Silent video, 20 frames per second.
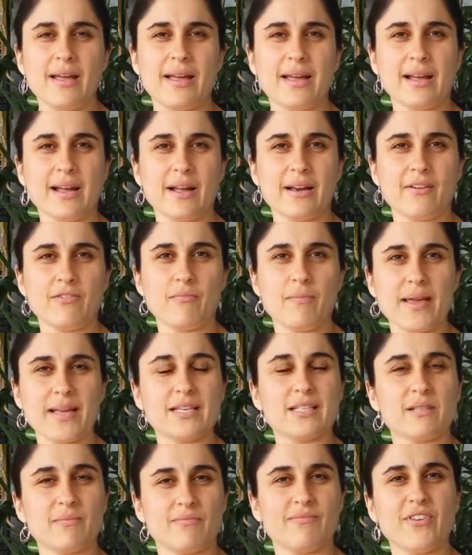It kind of
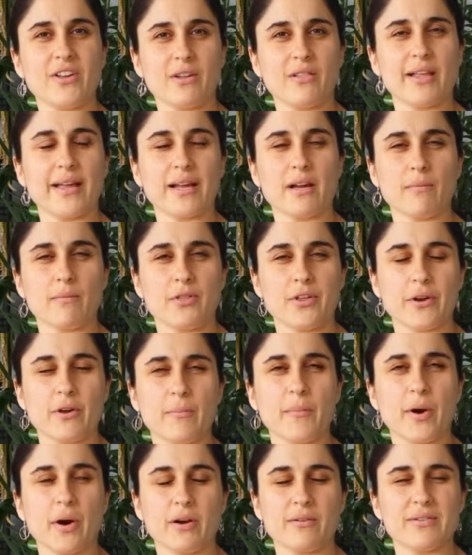makes them feel like they're a
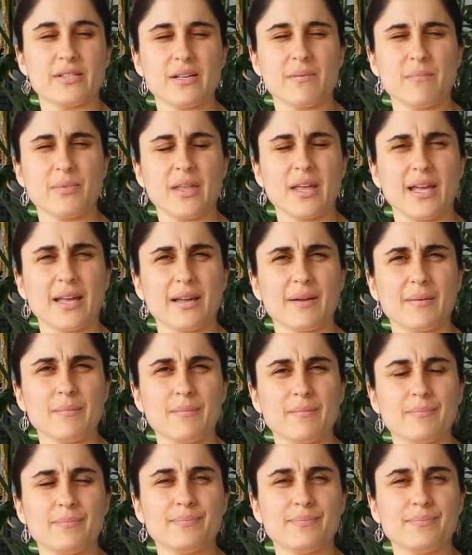part of something,